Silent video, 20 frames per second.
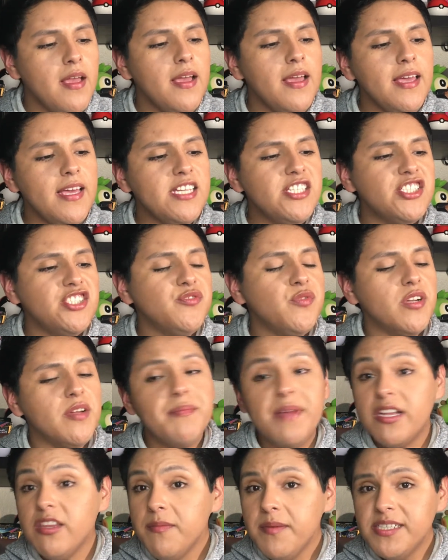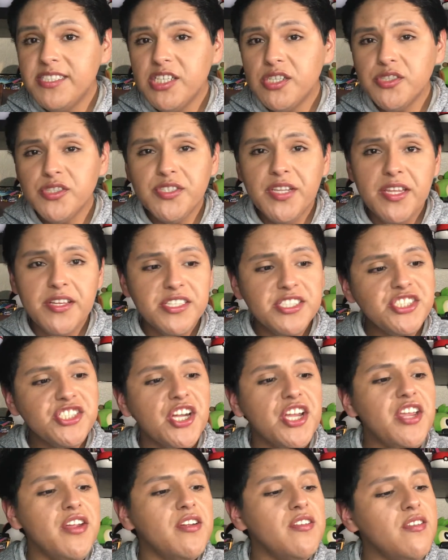Hey Jeunnies, welcome back to my channel. So the Young
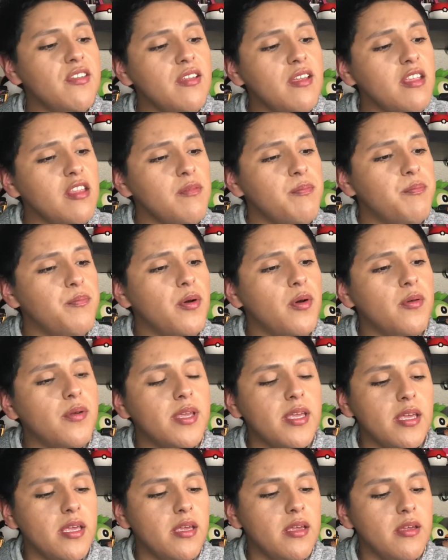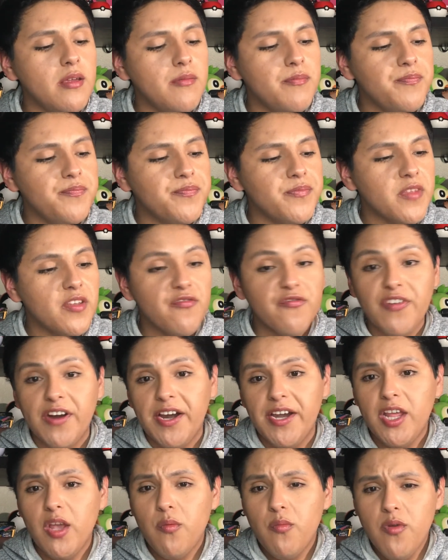Jeunnie here. Today's
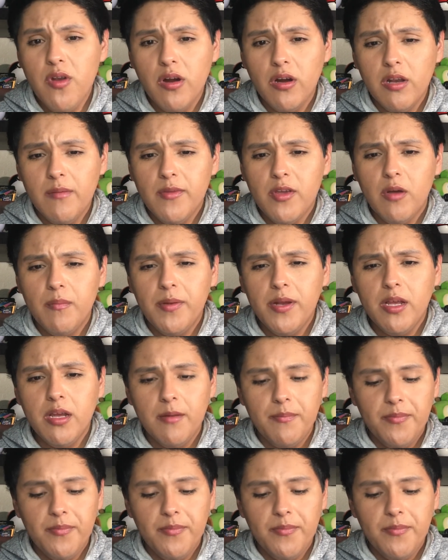Poké-Friday. We're going to be opening up